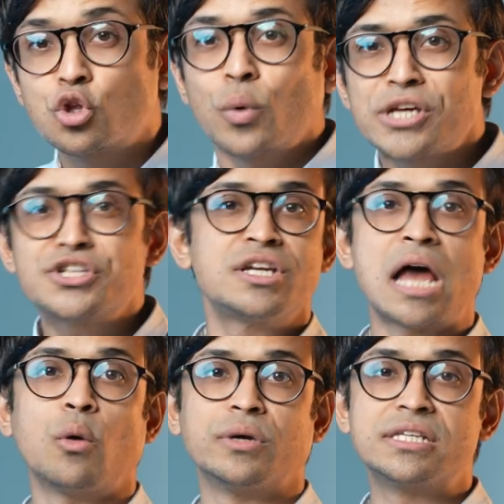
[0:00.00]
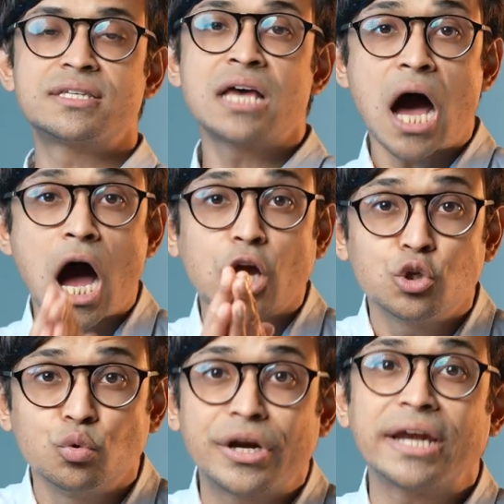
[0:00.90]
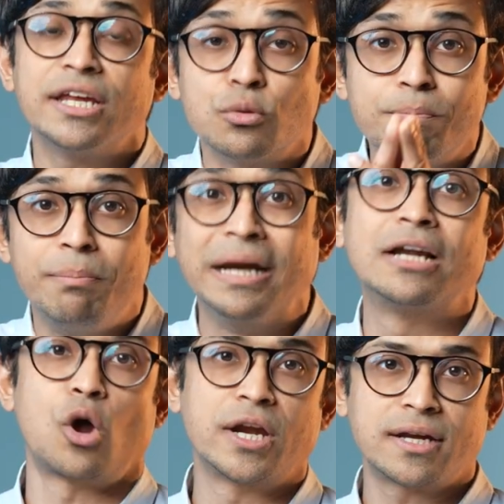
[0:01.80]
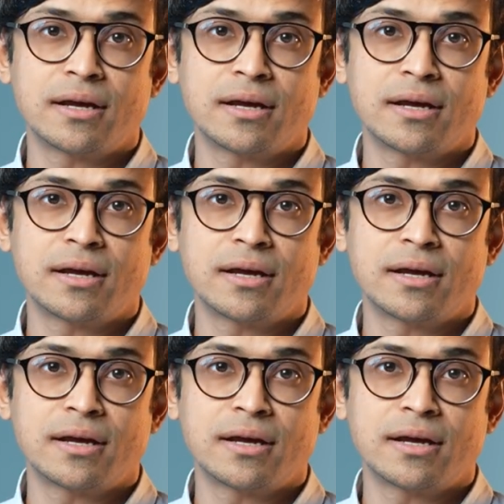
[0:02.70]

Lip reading: the question now is, are you ready to build on it?